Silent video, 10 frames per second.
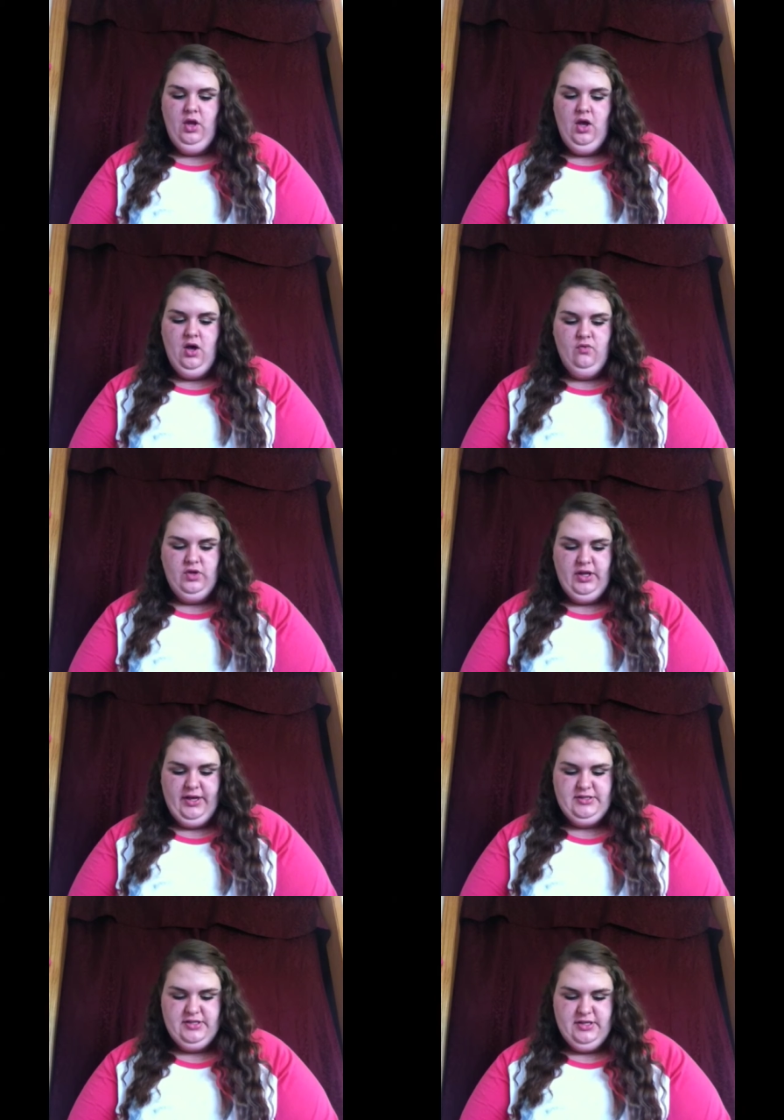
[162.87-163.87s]
of
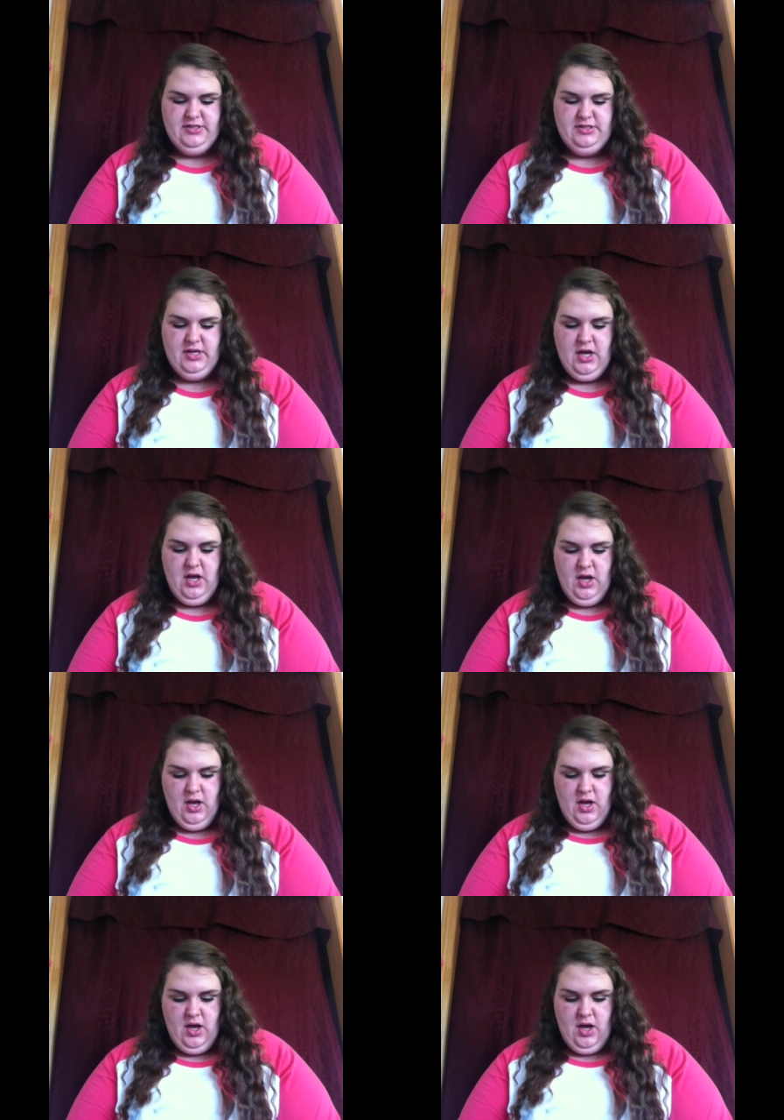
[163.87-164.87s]
Alexis.
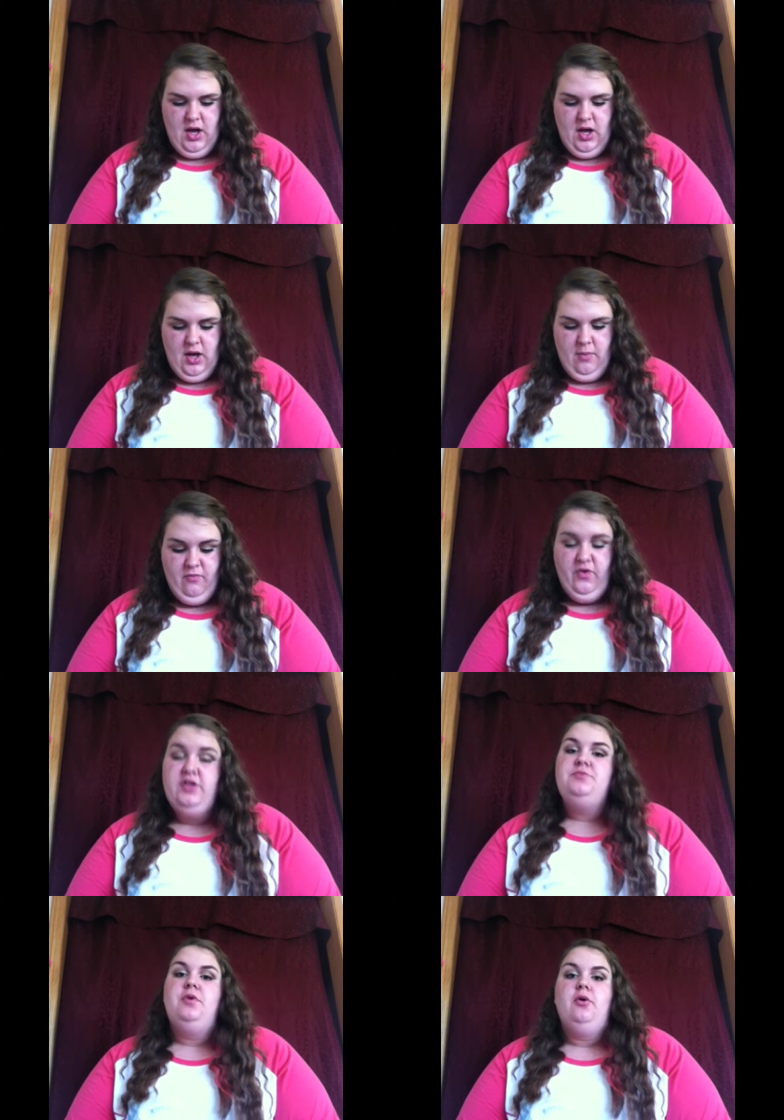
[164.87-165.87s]
Um,
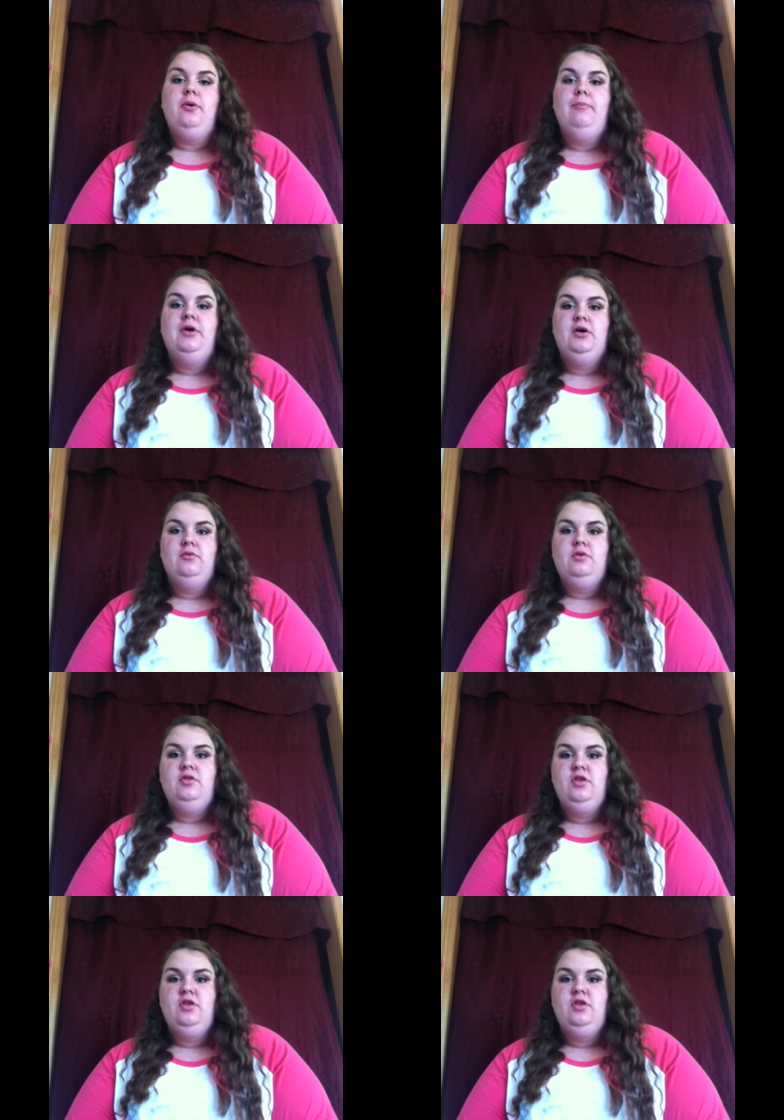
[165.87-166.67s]
first broken bone.